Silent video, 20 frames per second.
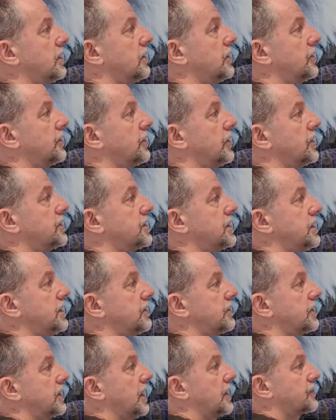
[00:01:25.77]

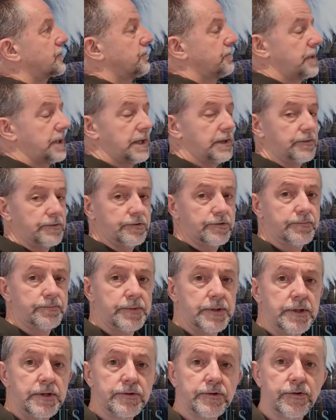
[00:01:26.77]
£30,000.
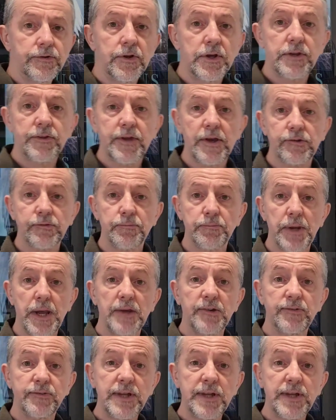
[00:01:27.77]
So £30,000,